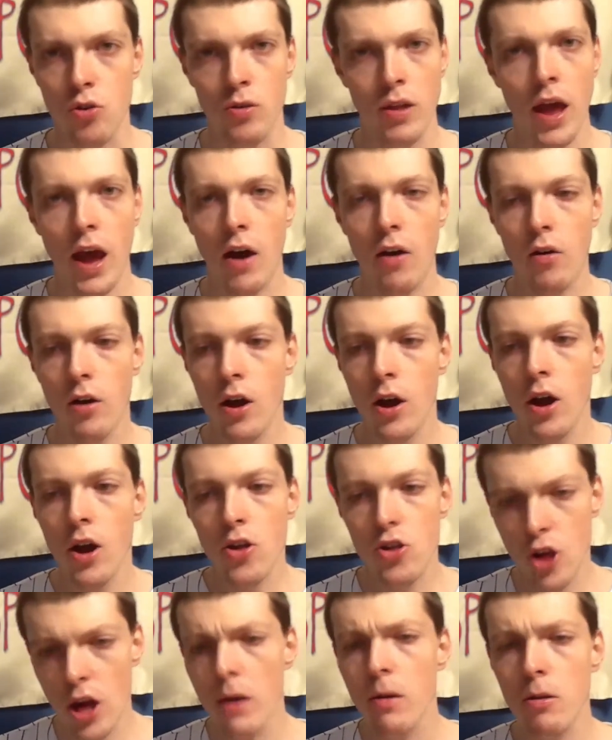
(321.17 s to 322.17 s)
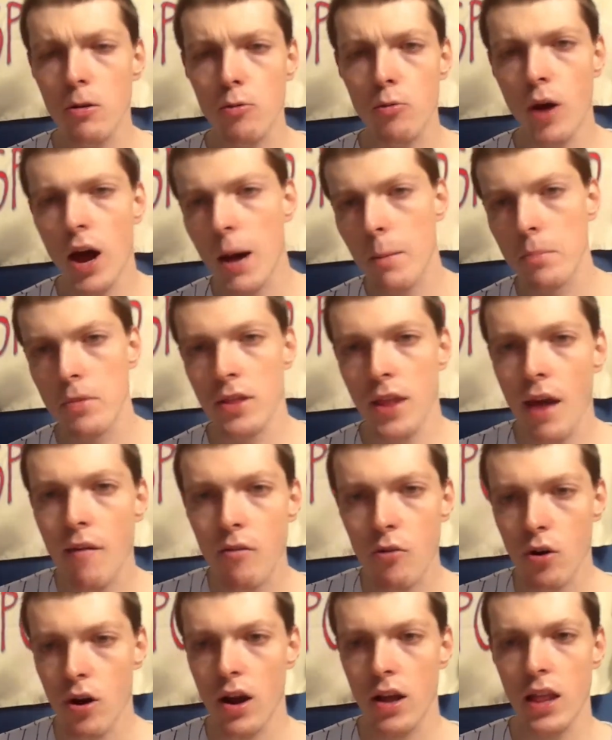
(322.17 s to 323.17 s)
Now, Jacob deGrom
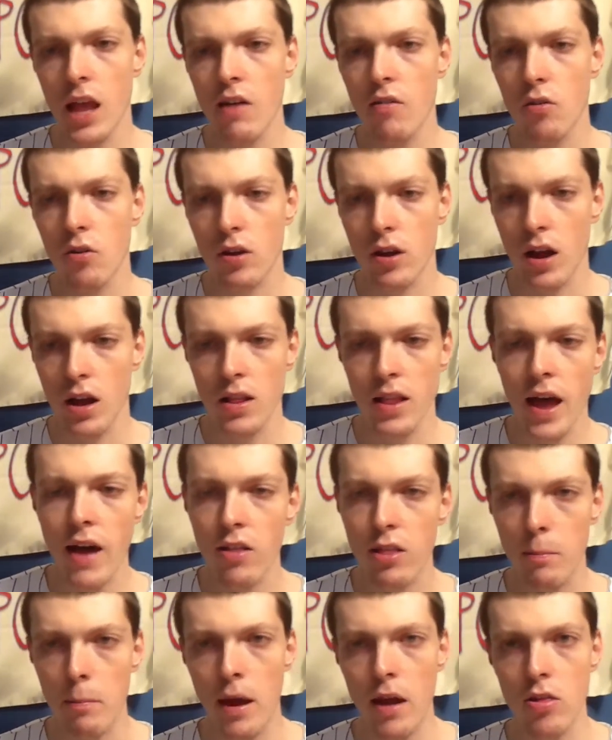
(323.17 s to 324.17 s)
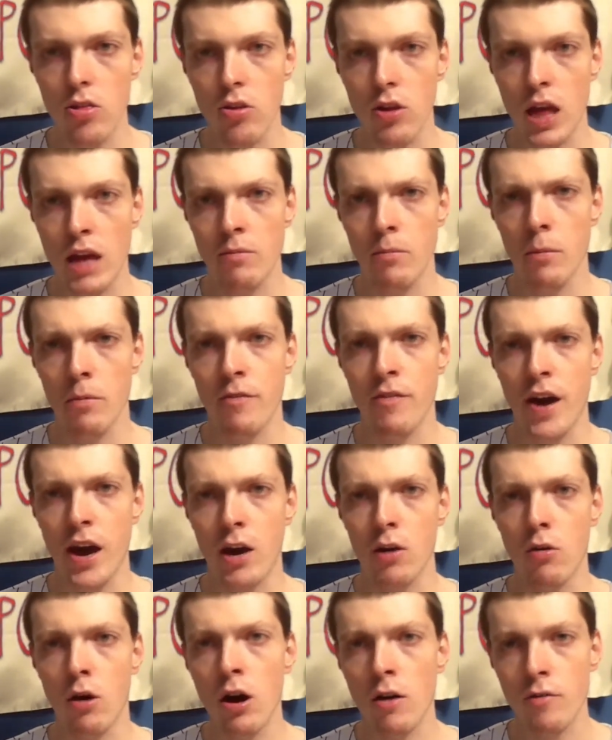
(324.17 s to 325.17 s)
never allowed the Mets to give him a
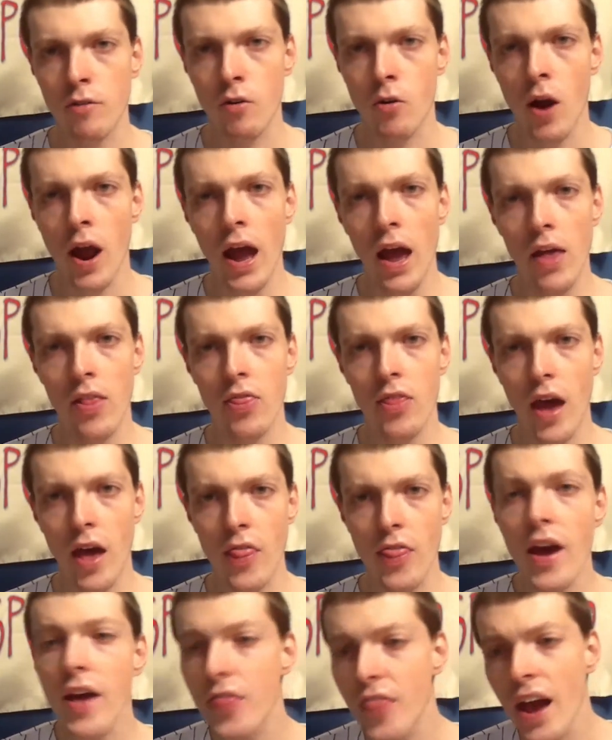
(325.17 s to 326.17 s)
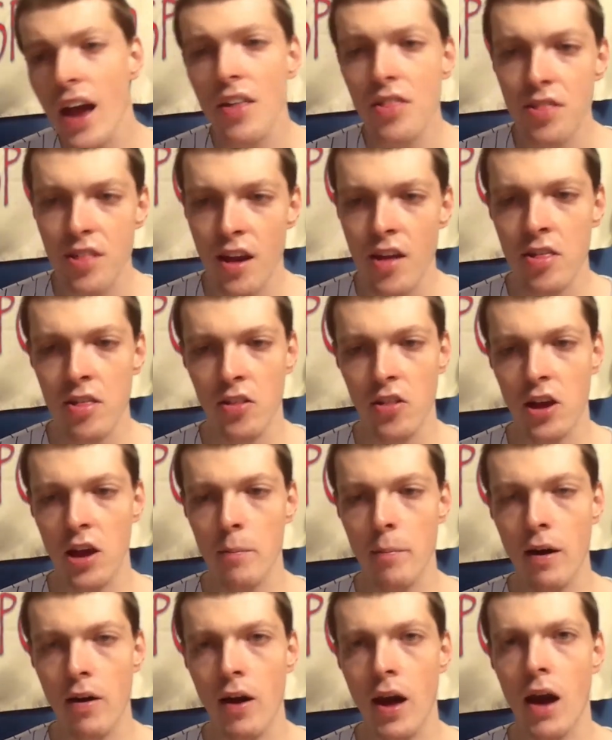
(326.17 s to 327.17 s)
final offer, and that says something
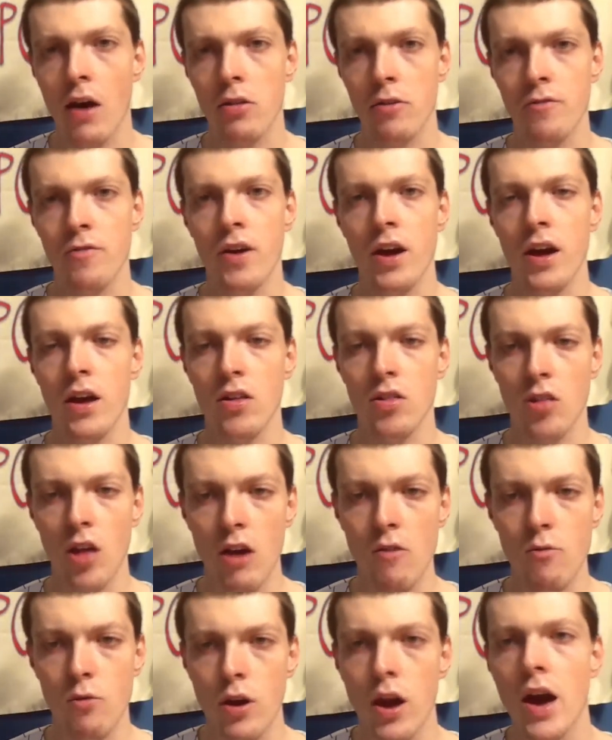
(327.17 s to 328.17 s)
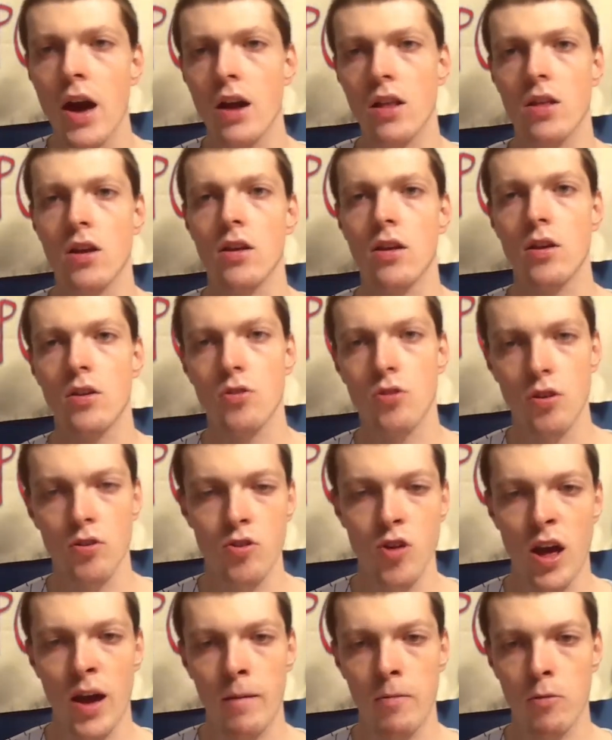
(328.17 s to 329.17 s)
about how the fans have reacted to
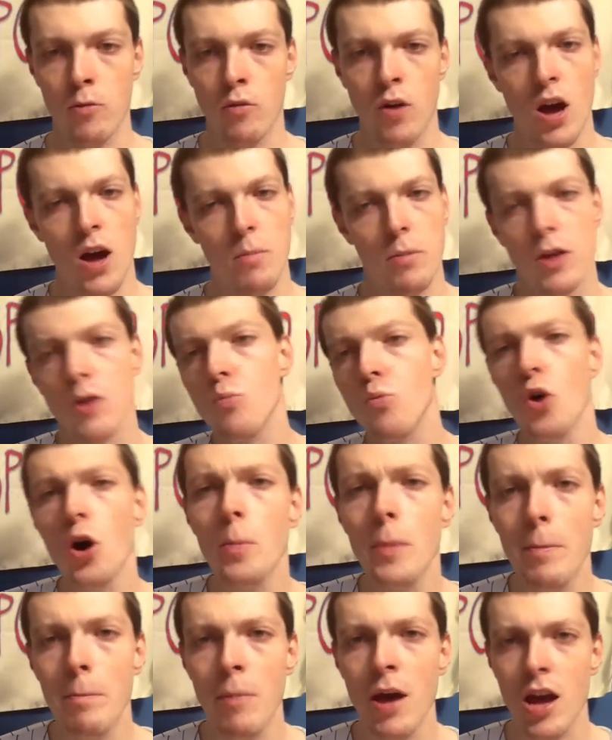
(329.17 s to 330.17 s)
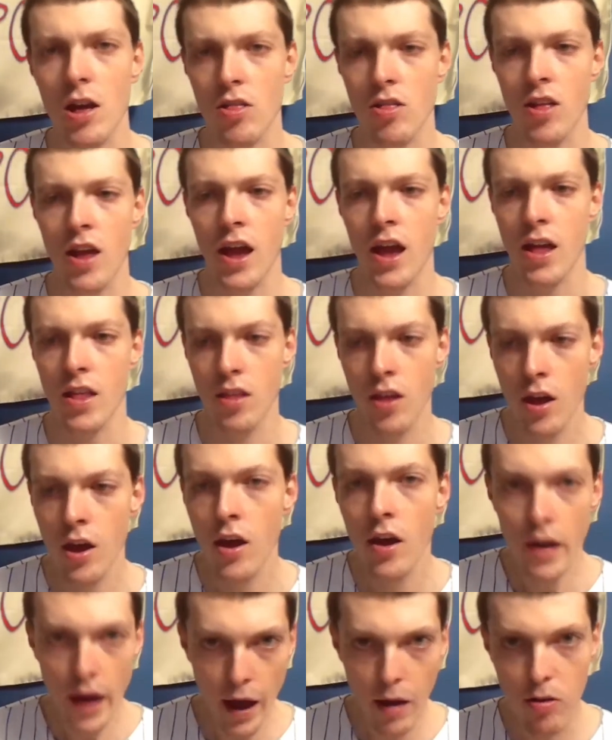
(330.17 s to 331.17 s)
Jacob deGrom. He will be missed, and
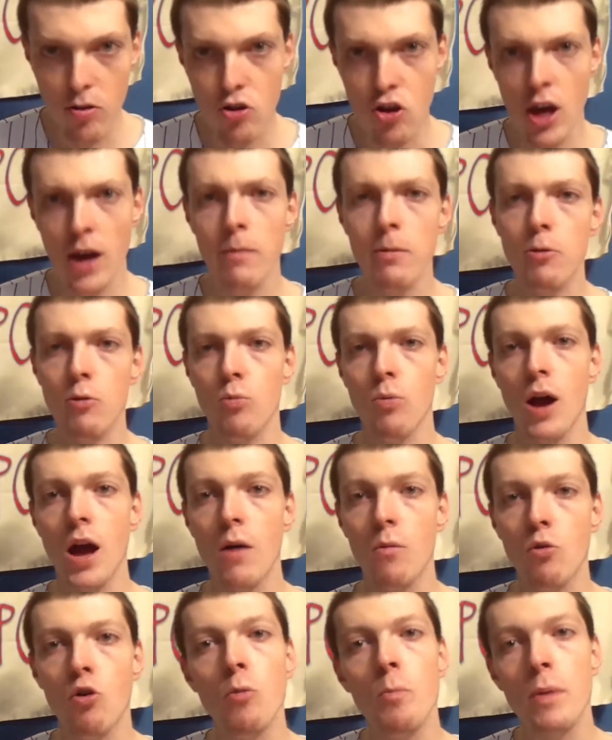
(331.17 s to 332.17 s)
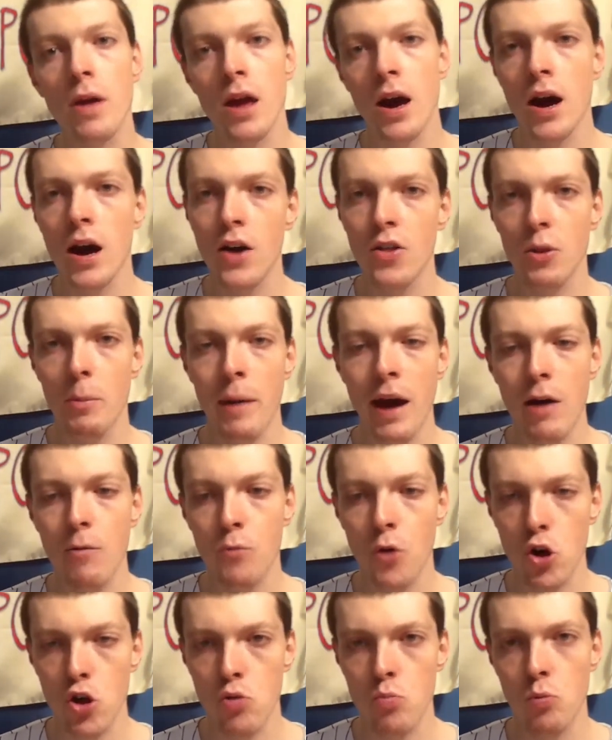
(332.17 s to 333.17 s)
Jacob deGrom will be on the Mount
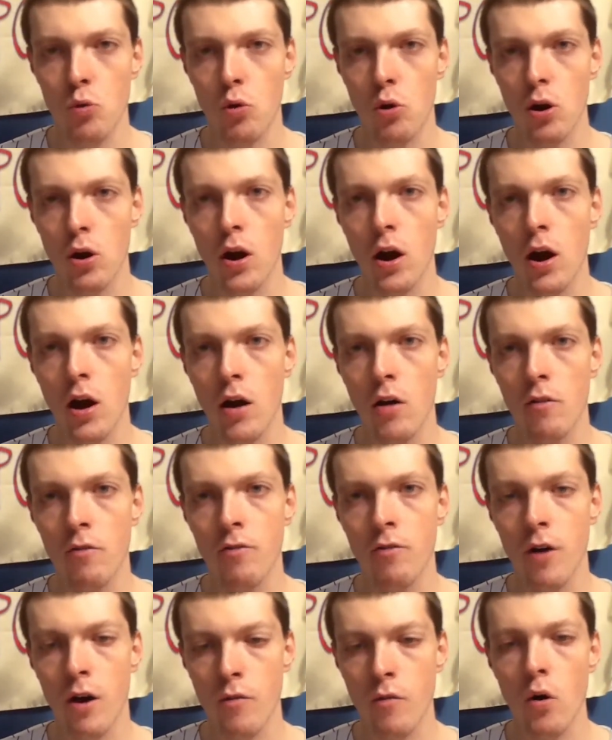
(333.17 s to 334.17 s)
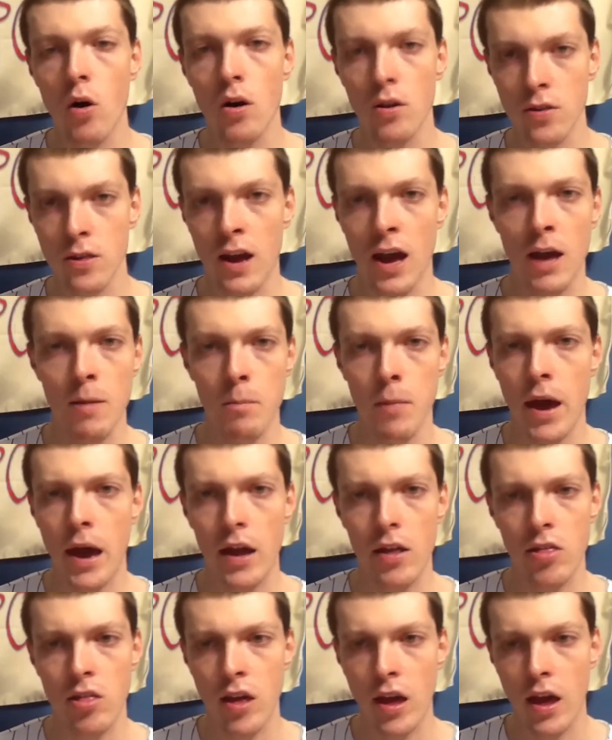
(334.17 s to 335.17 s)
Rushmore of all time
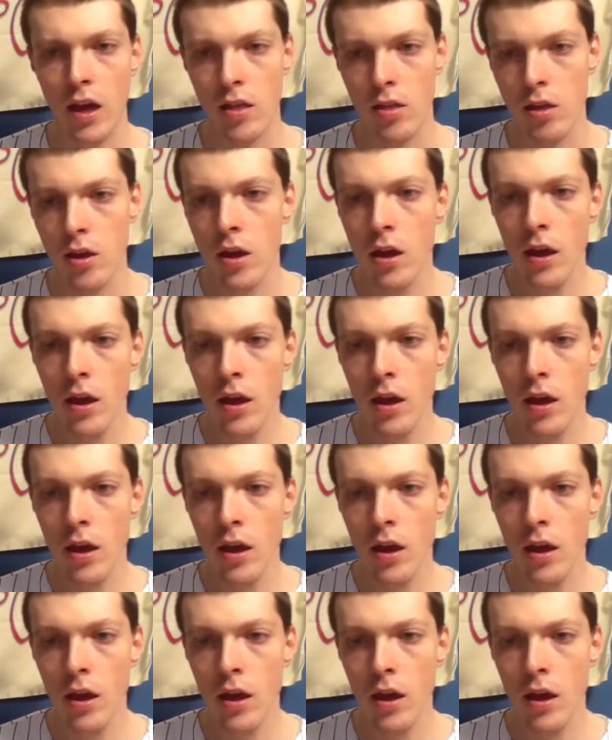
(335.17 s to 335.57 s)
Mets, and